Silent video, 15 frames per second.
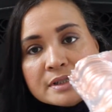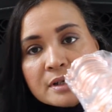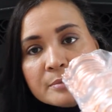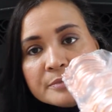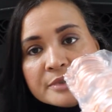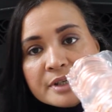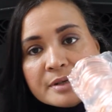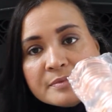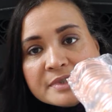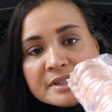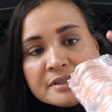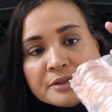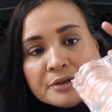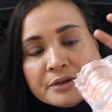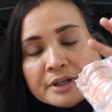sometimes
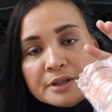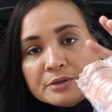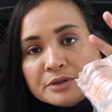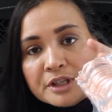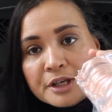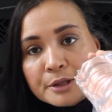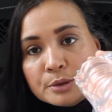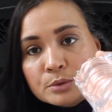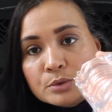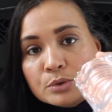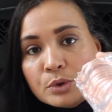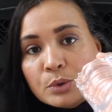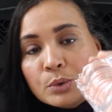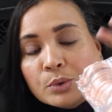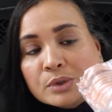they're in yellow
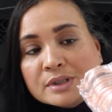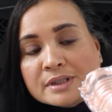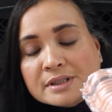gold,